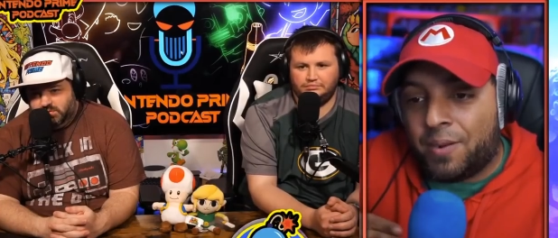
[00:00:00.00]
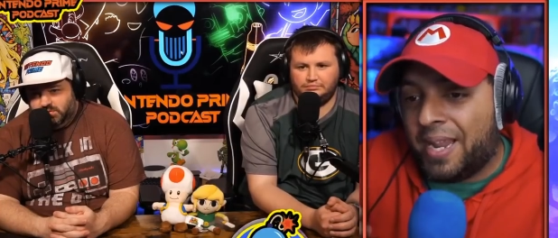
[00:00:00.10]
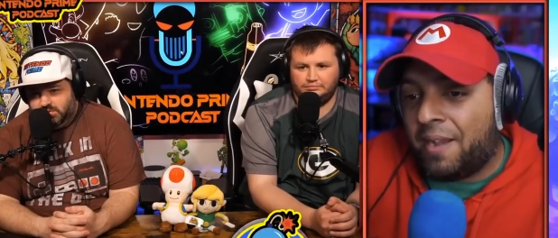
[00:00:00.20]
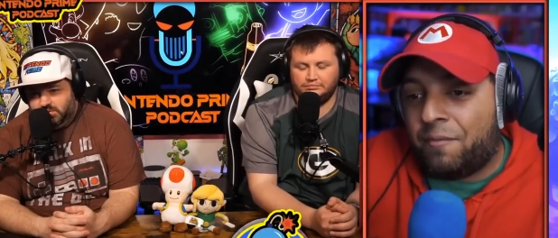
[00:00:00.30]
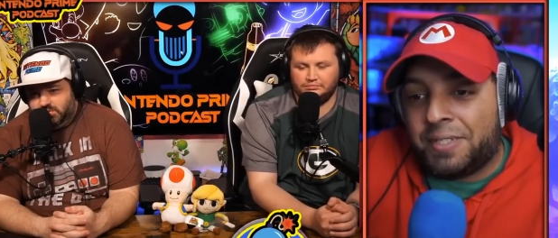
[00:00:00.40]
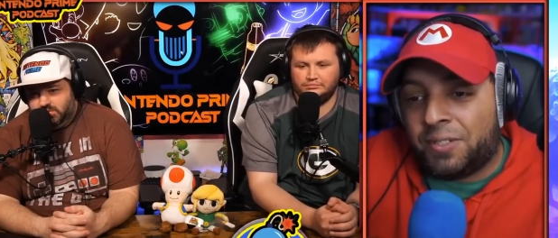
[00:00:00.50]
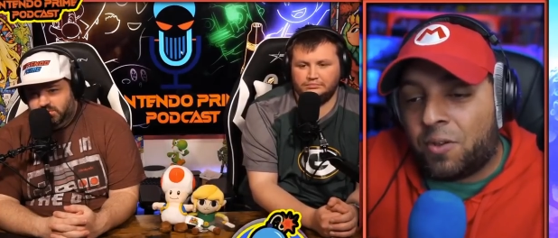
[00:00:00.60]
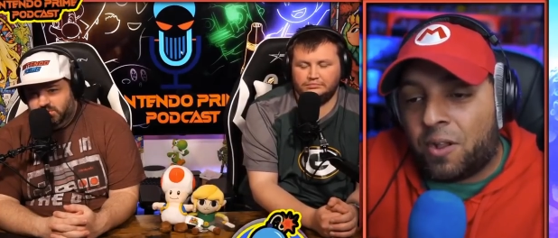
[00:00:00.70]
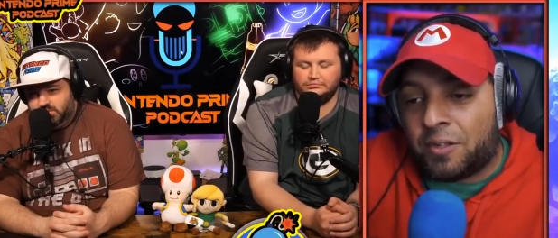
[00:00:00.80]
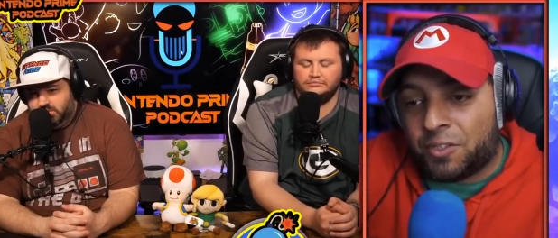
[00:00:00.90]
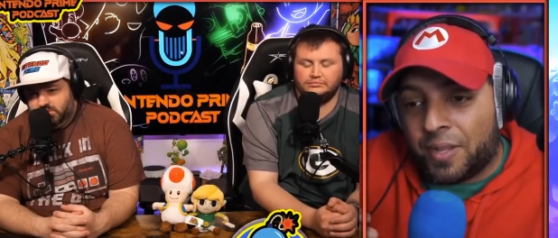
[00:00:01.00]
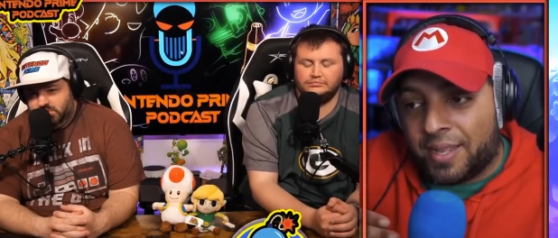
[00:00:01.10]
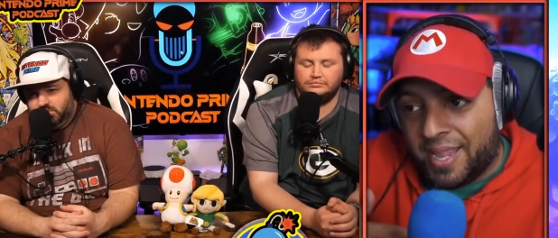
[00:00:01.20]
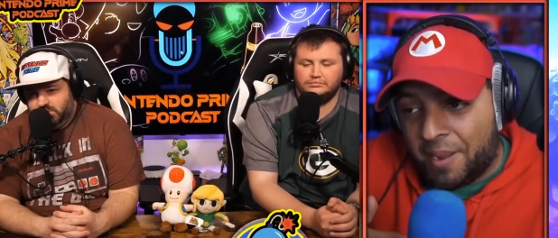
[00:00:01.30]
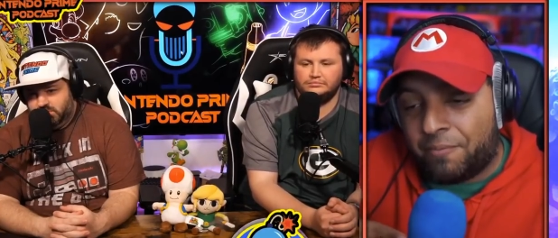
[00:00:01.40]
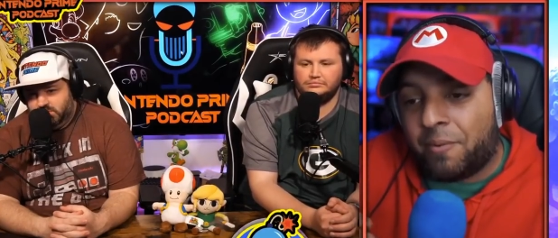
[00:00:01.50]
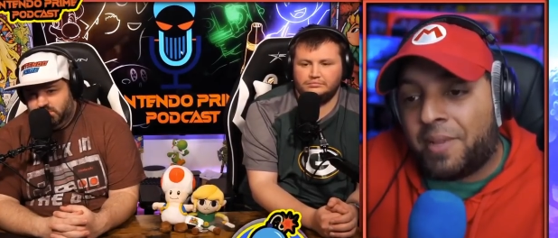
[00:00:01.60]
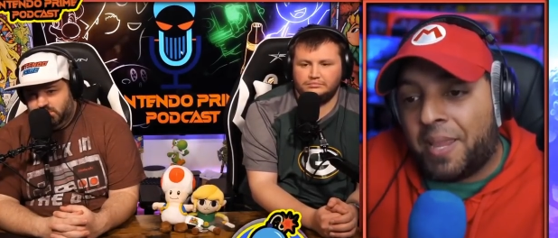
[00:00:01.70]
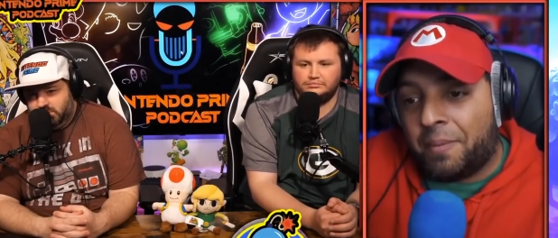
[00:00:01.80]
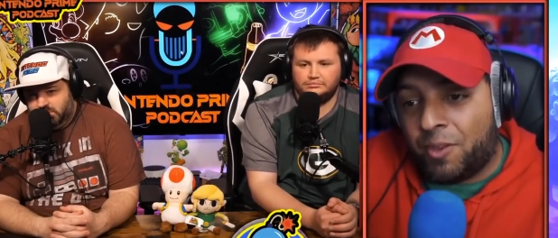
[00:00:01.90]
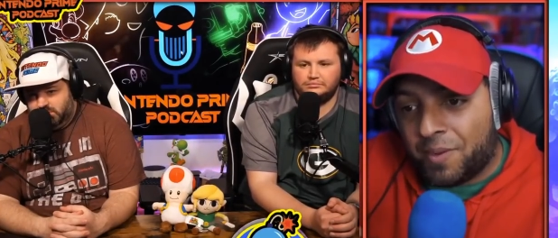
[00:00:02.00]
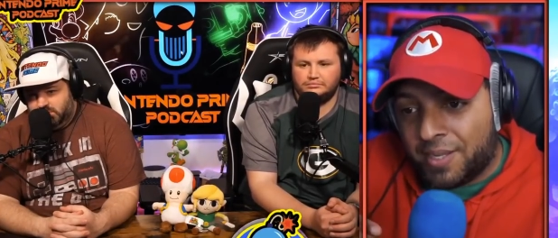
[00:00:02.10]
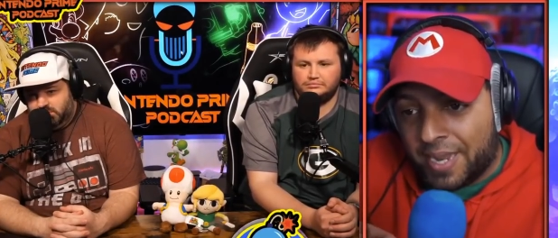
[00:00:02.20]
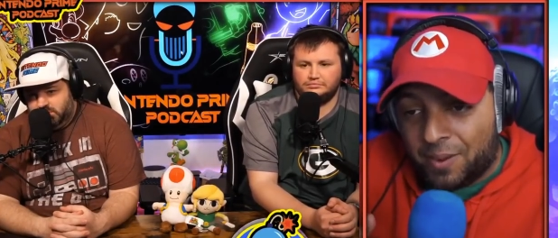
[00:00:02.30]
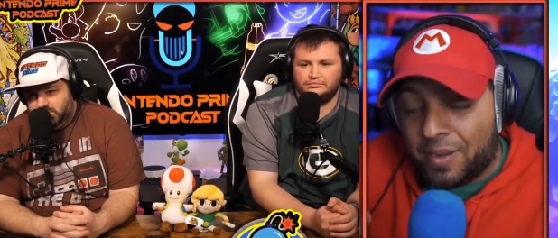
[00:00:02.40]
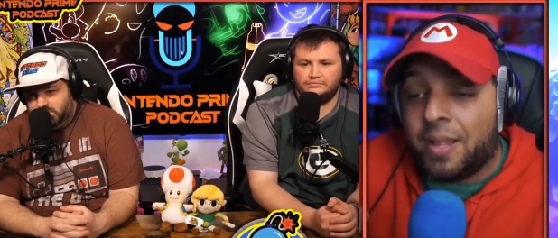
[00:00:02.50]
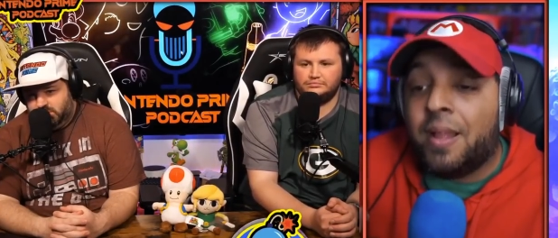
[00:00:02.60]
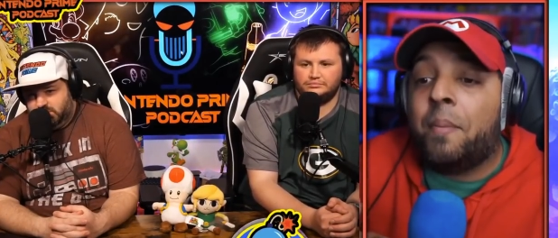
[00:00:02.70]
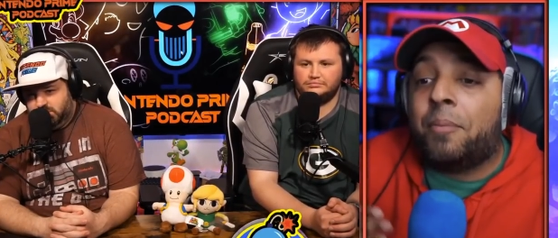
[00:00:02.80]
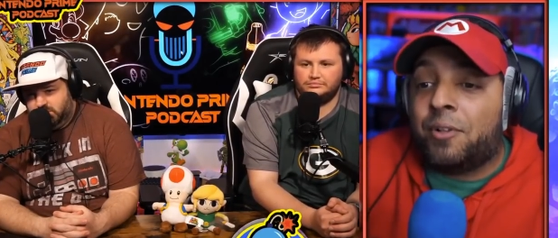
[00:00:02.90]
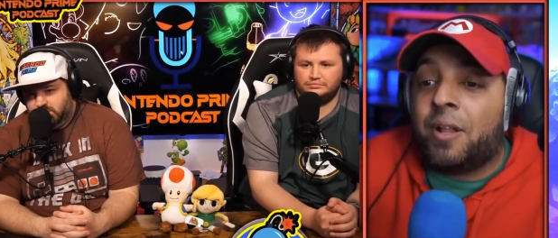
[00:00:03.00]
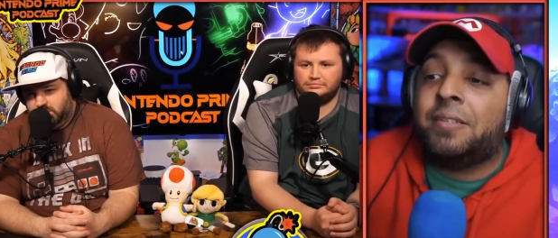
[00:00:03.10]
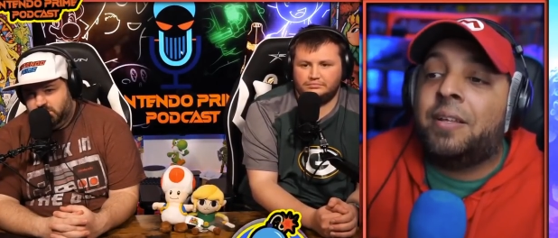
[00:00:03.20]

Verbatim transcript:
Speaker 1: Every single console that came from GameCube and down, plus